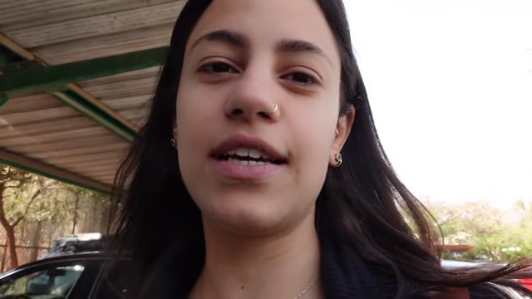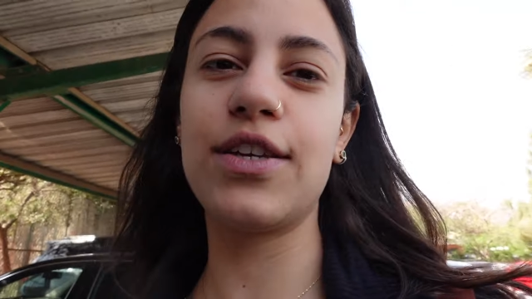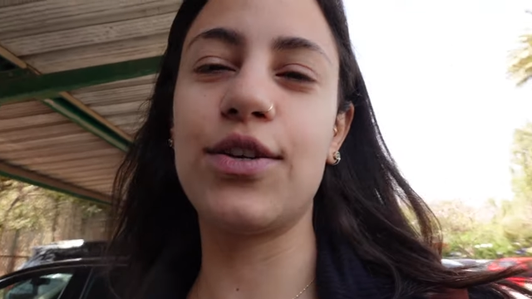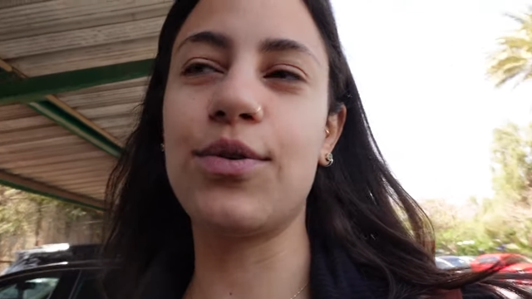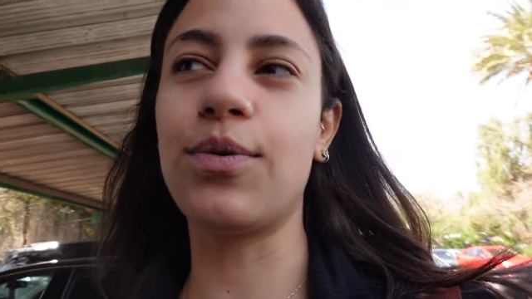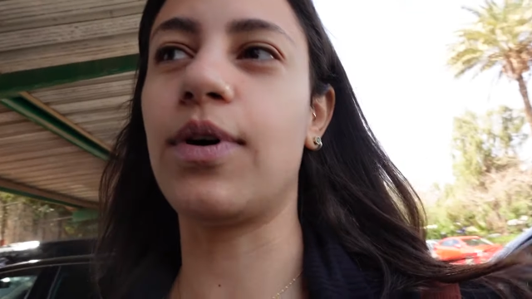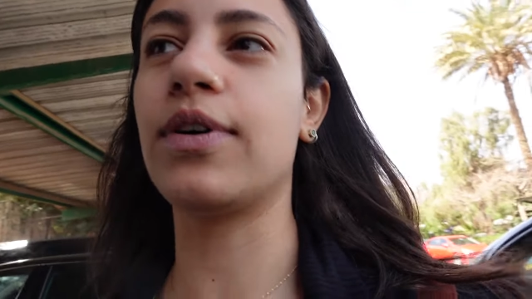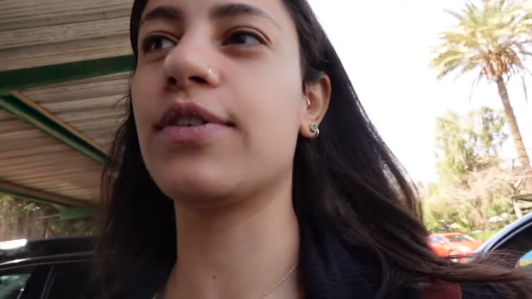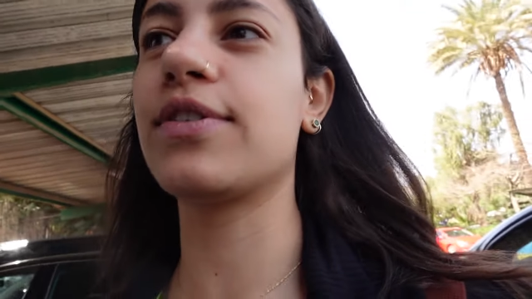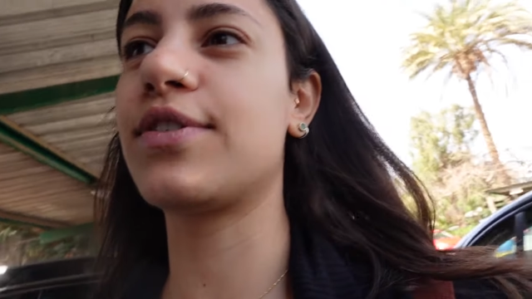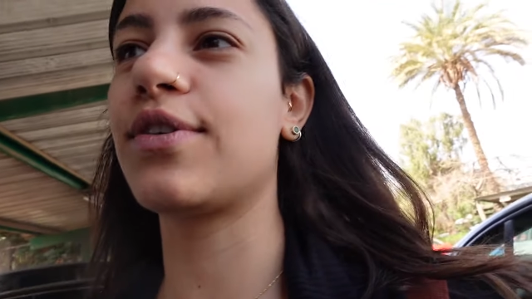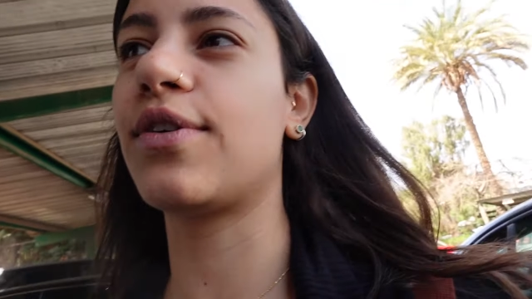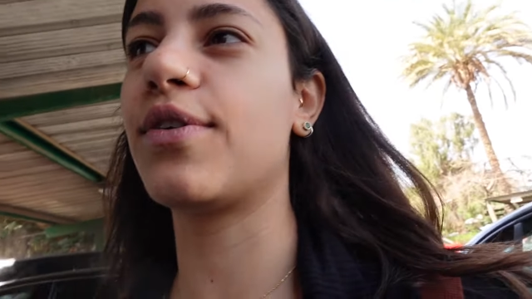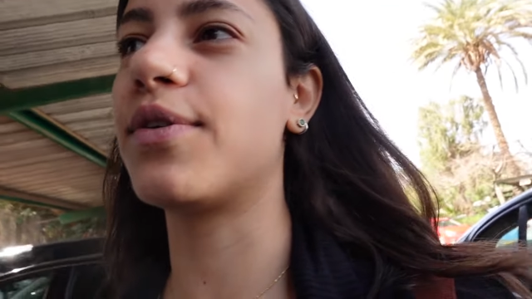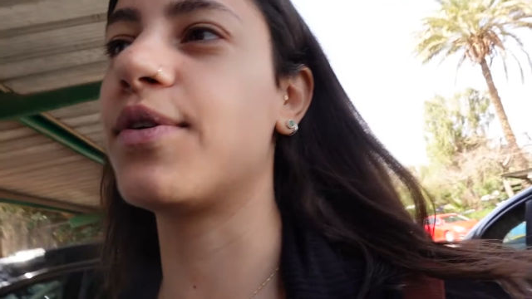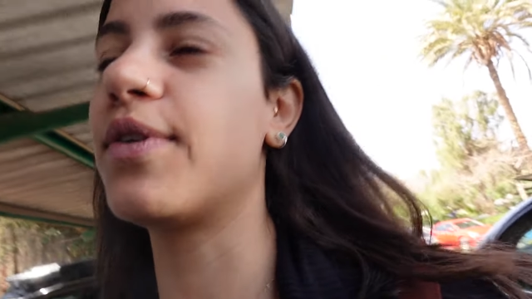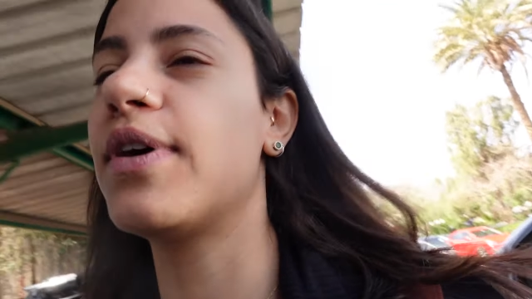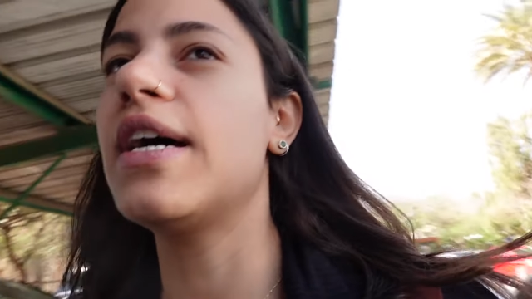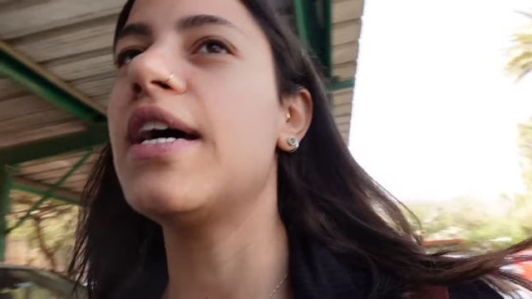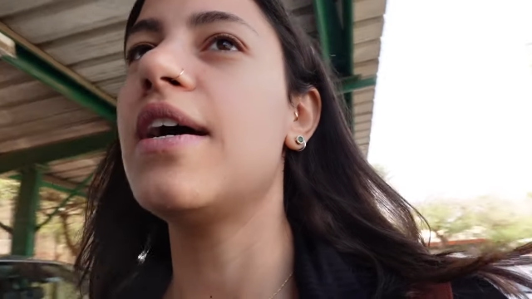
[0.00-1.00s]
You
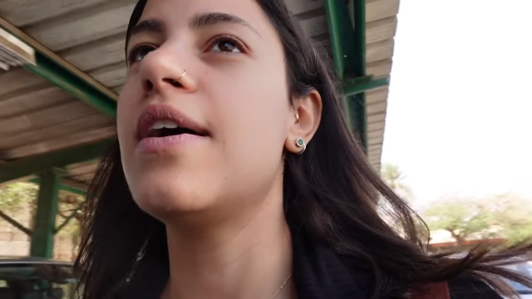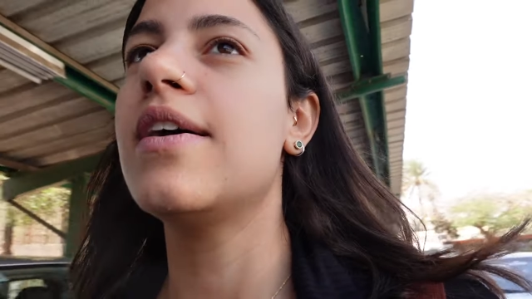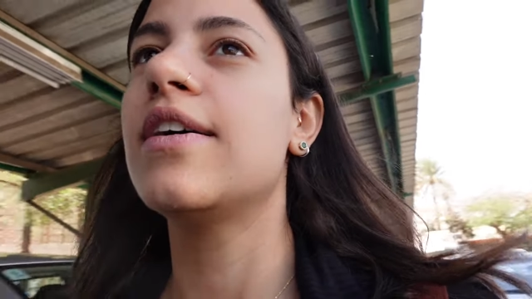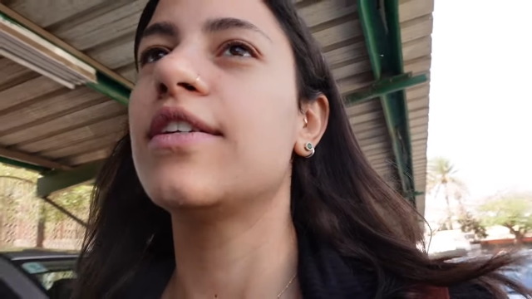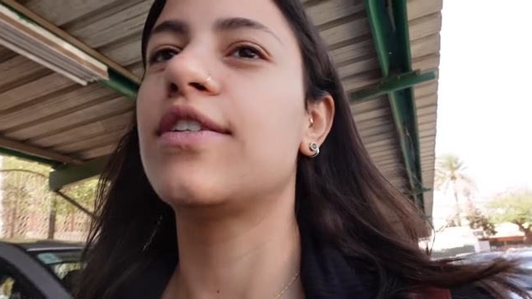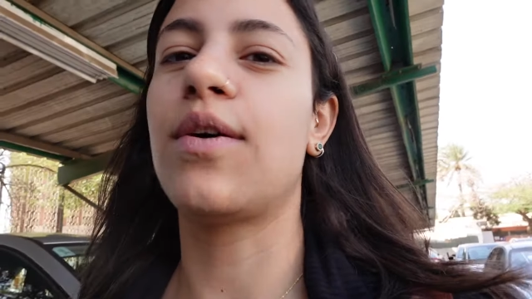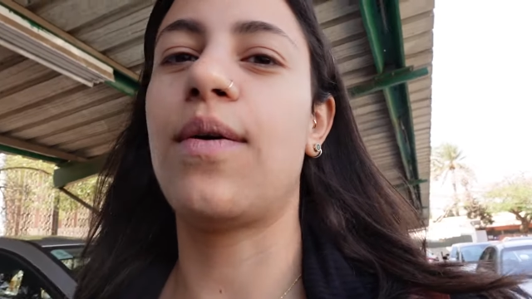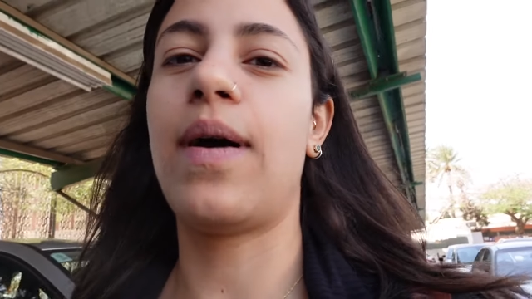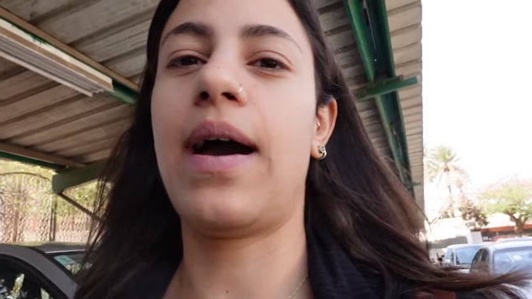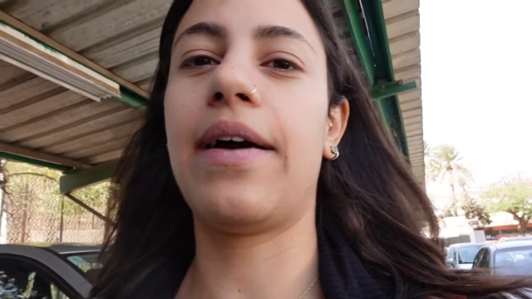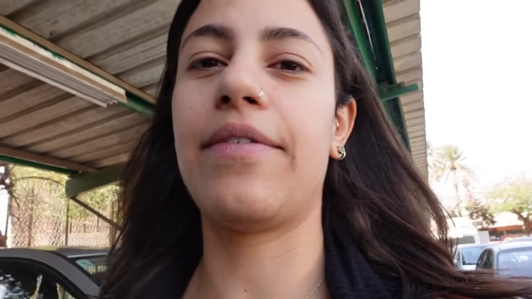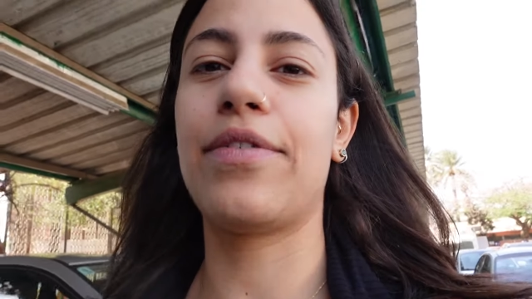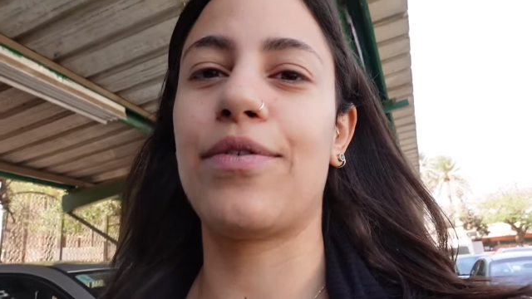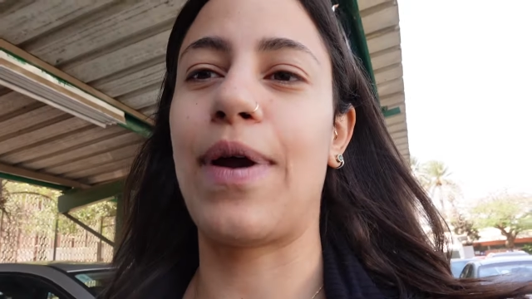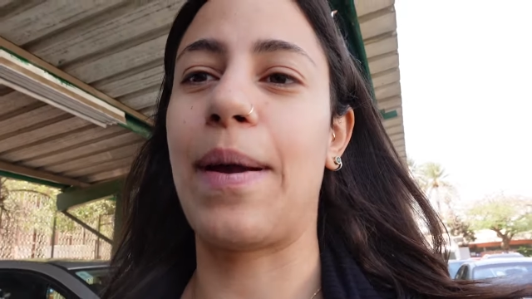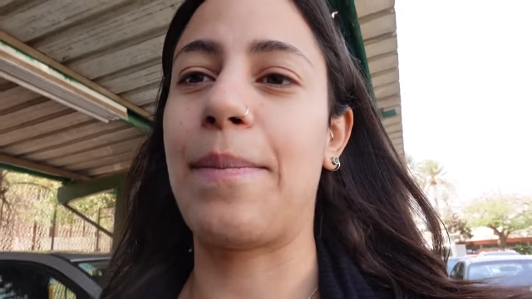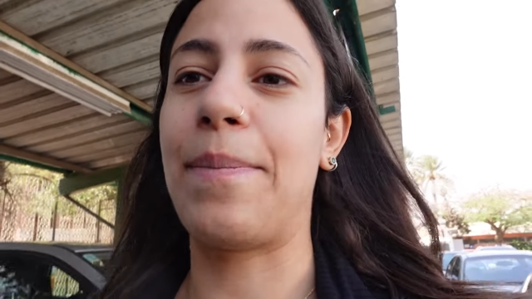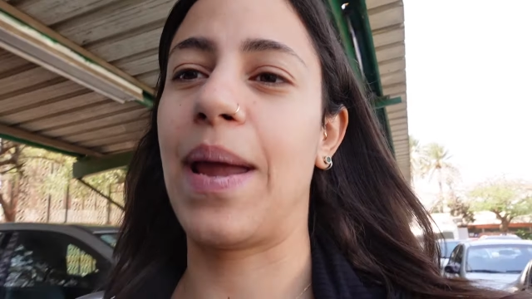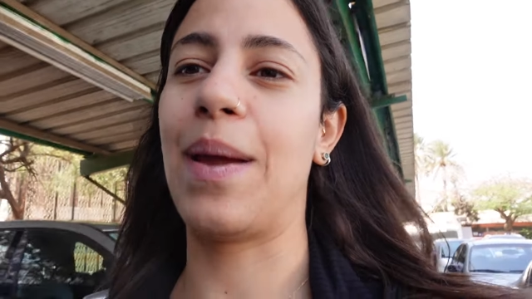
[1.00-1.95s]
also don't have the right